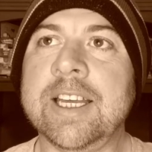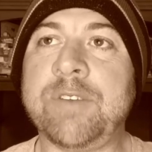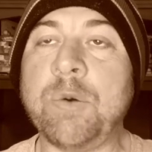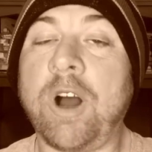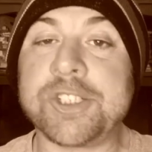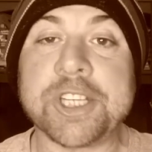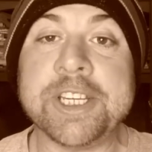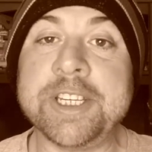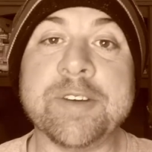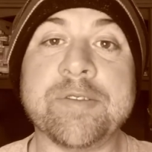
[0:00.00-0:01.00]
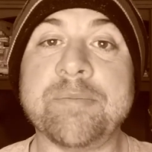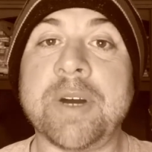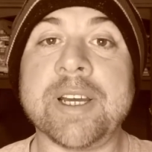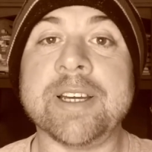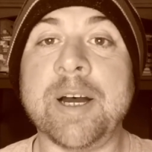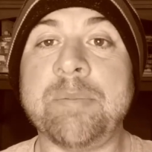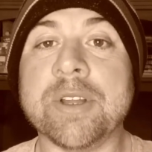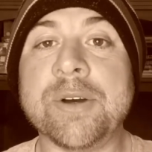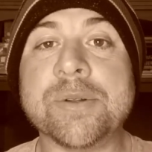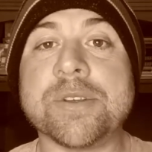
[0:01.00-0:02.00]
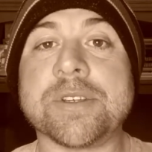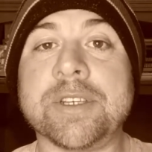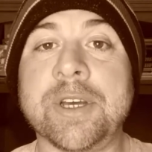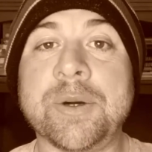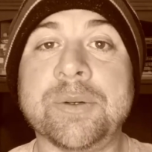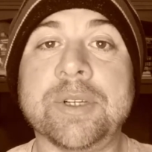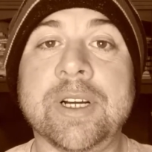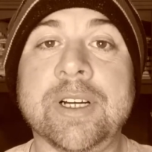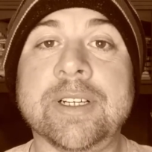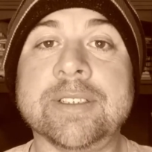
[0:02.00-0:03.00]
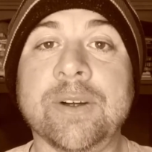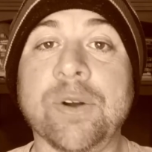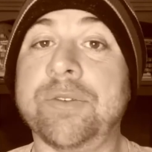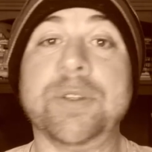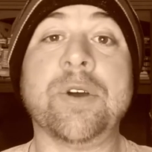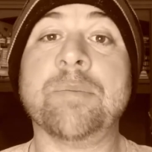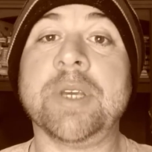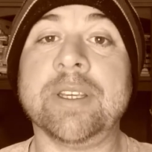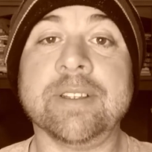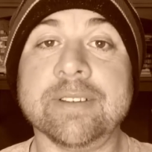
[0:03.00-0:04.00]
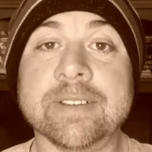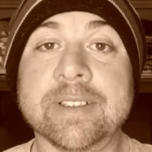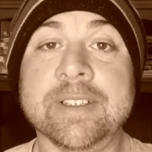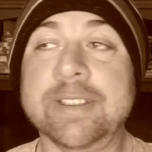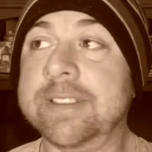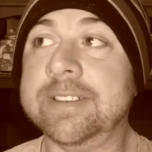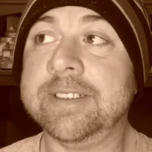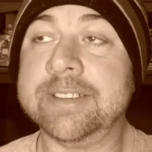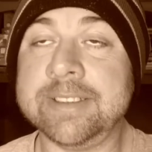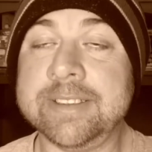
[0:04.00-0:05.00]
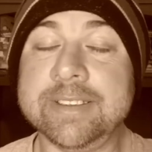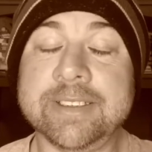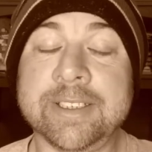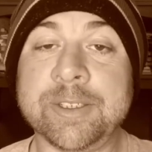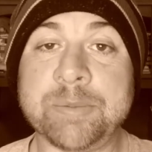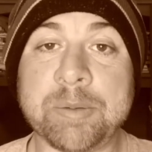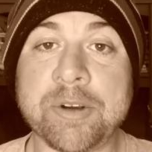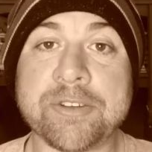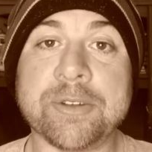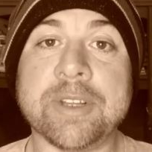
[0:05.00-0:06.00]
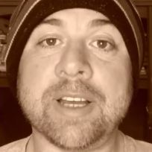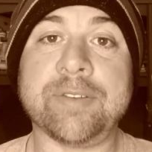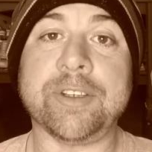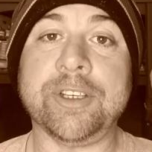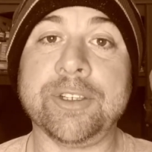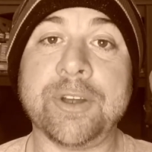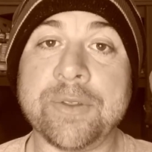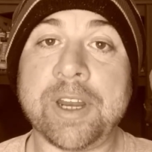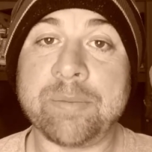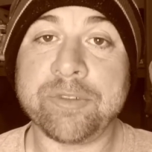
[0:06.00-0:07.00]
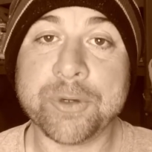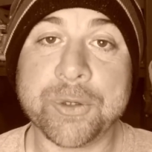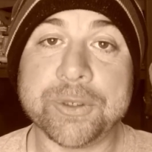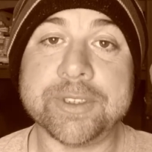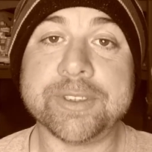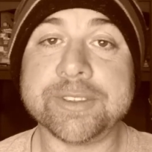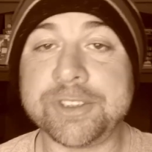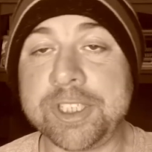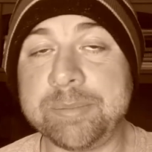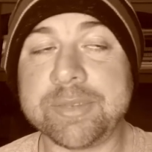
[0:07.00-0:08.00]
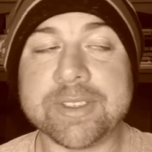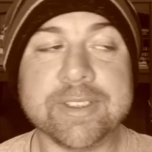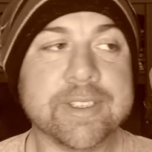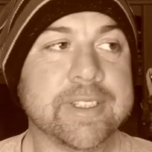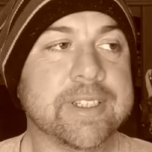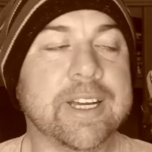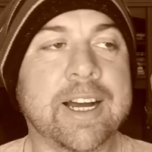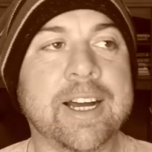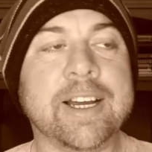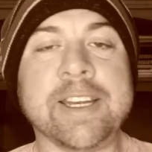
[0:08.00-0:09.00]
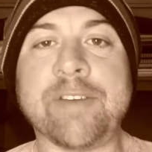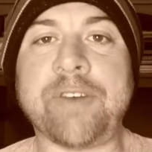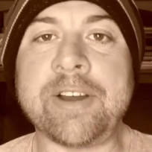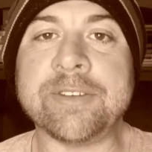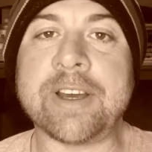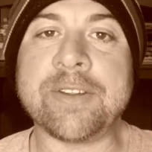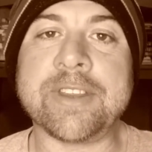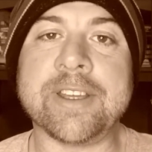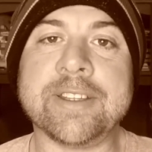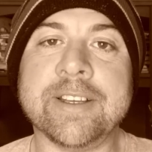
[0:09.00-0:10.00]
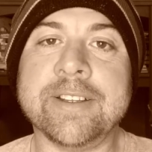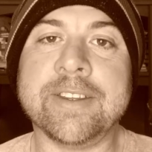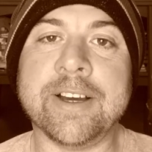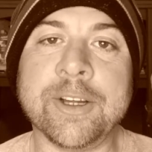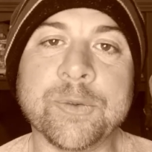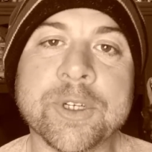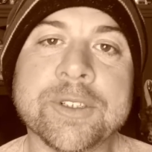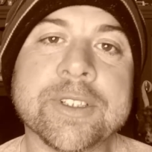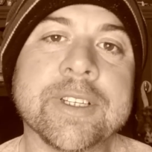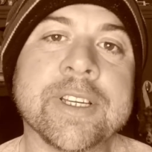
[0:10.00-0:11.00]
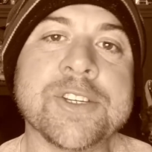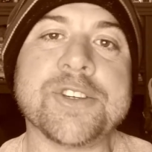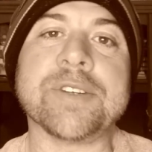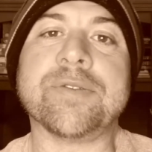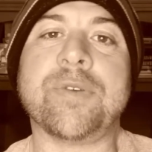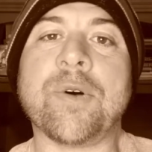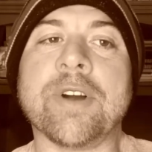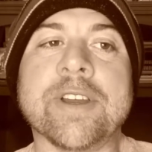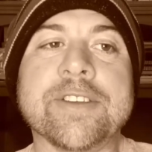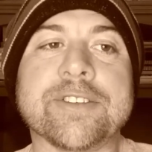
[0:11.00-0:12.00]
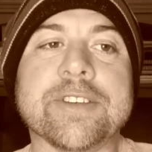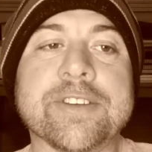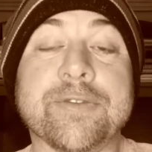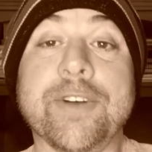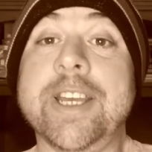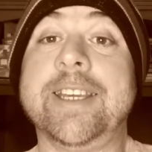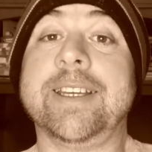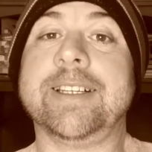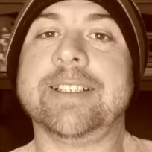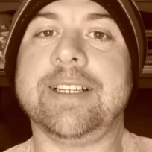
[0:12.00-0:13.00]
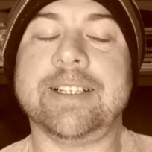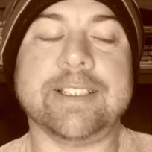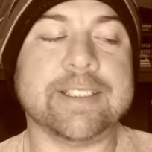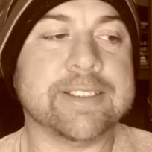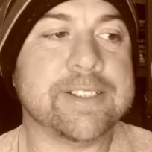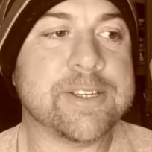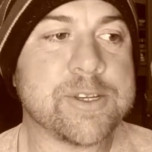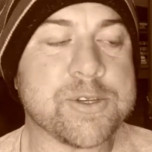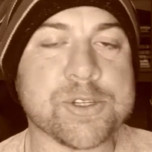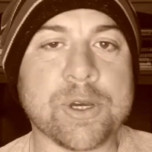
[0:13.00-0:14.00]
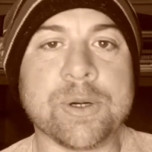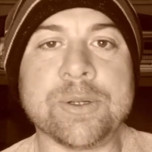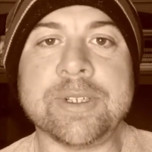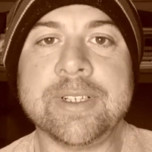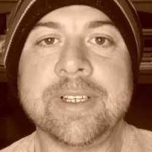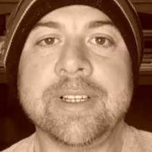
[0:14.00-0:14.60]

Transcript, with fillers: if you watched any of my uploads, you know, uh, or if you know me, you know, in my personal life, you know that I'm frugal, cheap. Uh, and I found out that the Unreal Engine 4 is, is free. Uh, so